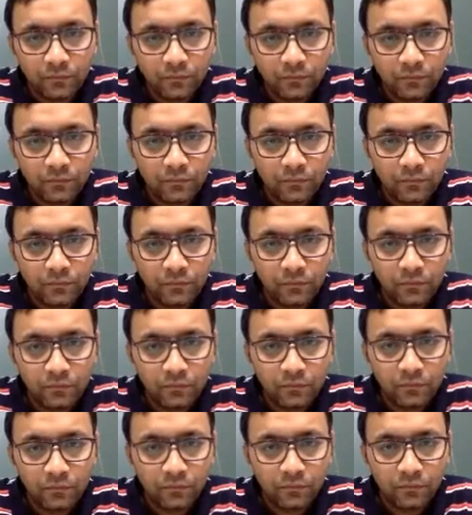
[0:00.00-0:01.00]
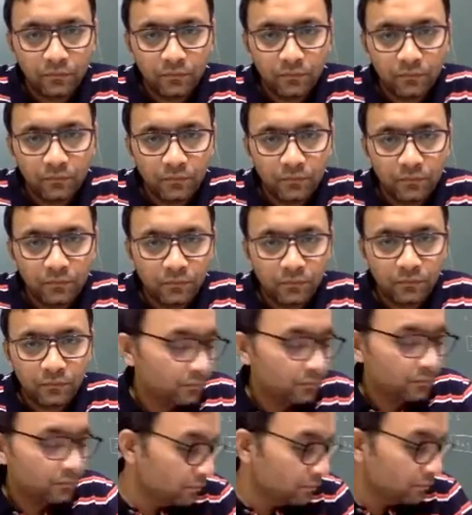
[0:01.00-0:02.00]

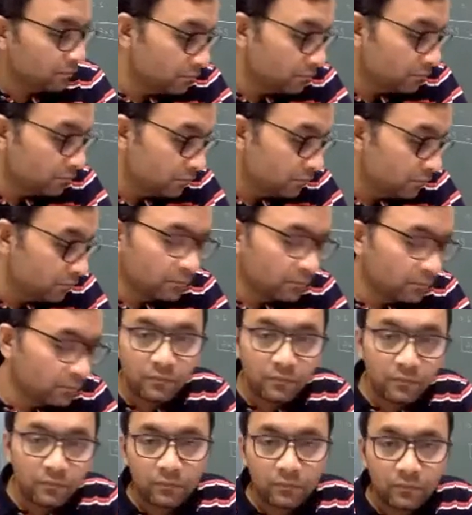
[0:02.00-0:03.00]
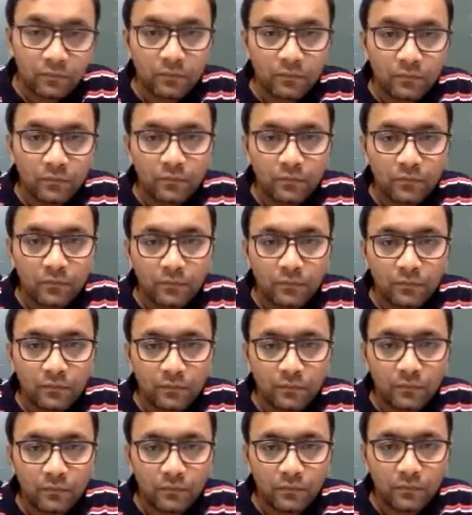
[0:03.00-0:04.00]

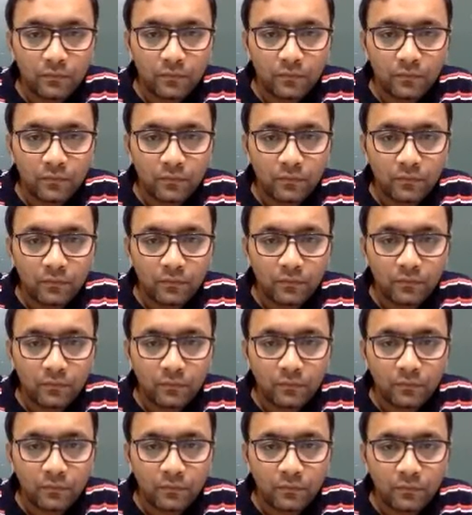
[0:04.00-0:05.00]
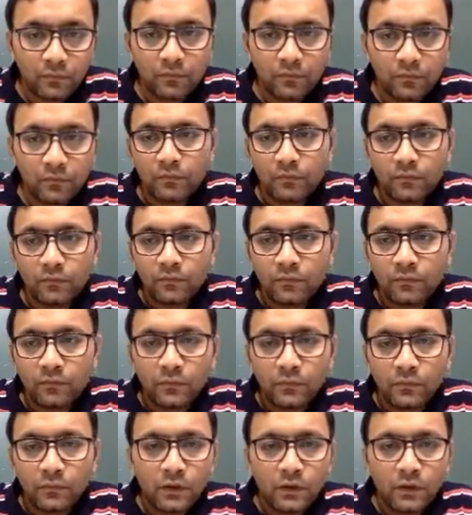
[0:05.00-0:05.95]
(no one is talking)